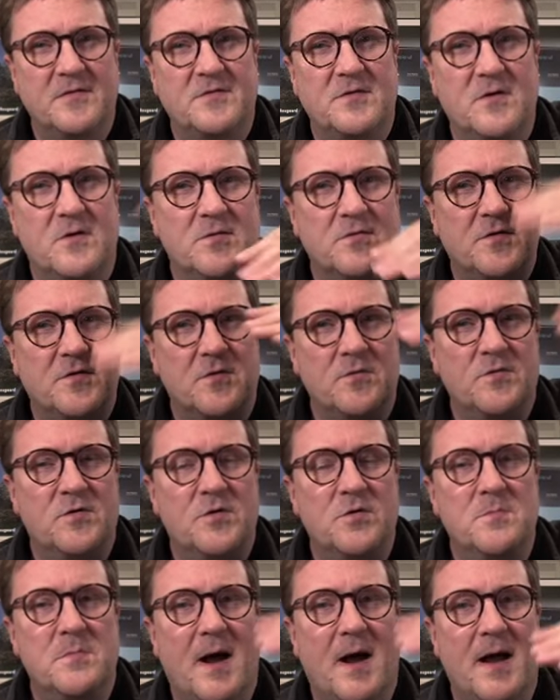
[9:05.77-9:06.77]
So
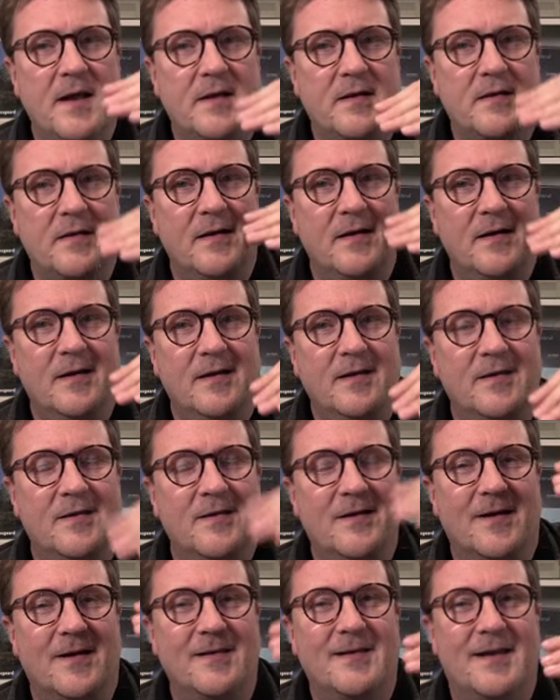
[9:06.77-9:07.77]
you might
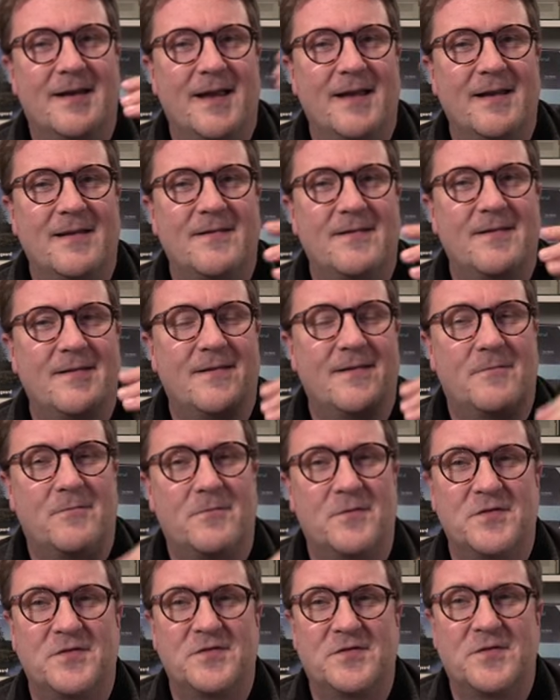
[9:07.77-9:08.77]
not get the
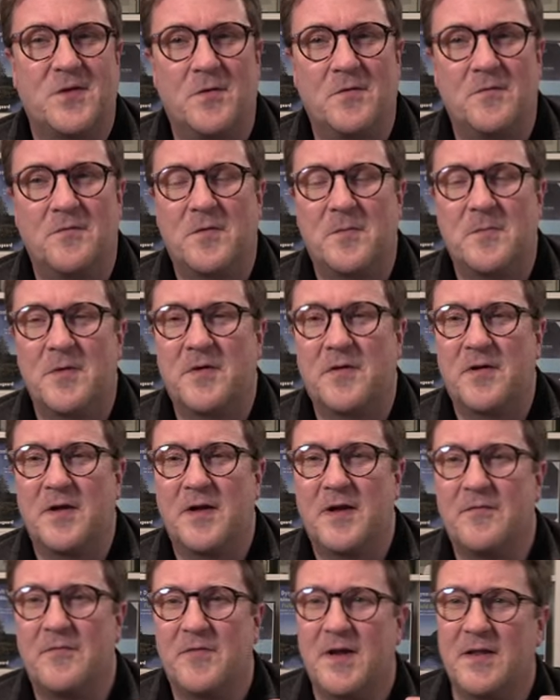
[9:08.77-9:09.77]
result from an
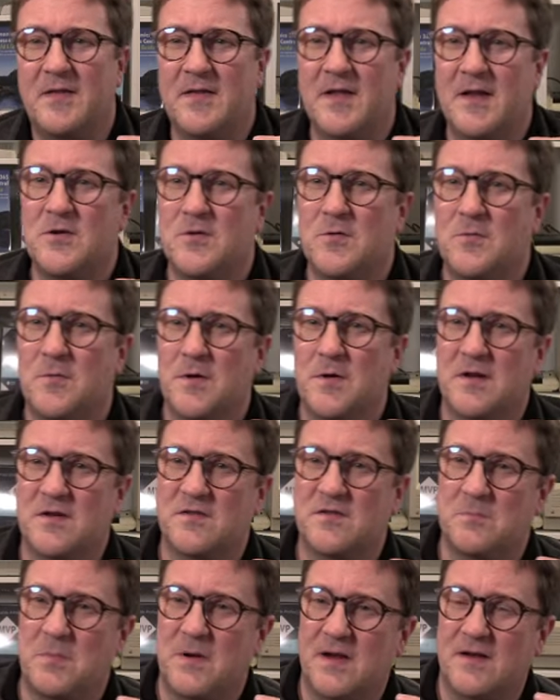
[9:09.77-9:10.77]
event that you would
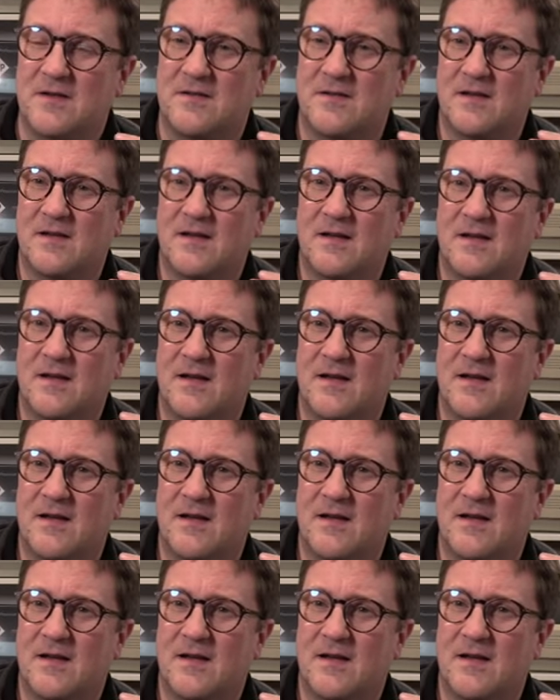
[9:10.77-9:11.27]
expect.